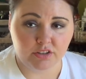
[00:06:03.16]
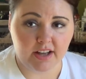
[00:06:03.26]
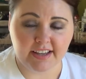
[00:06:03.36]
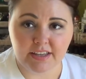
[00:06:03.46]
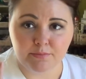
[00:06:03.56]

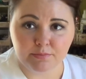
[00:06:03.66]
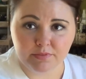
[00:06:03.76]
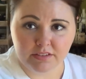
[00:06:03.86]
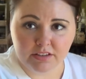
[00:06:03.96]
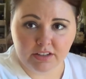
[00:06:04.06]
I keep
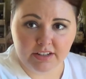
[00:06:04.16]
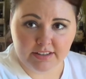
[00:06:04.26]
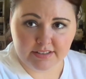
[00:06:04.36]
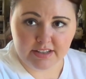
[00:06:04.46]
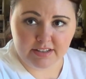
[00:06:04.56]
looking at
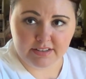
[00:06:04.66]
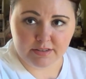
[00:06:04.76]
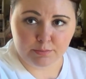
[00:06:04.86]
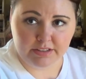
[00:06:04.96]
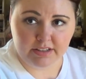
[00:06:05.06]
this thing because
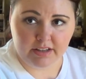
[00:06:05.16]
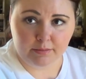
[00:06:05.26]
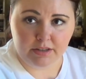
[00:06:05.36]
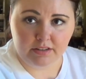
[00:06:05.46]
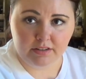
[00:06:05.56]
it's blinking at
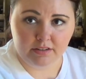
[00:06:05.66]
me.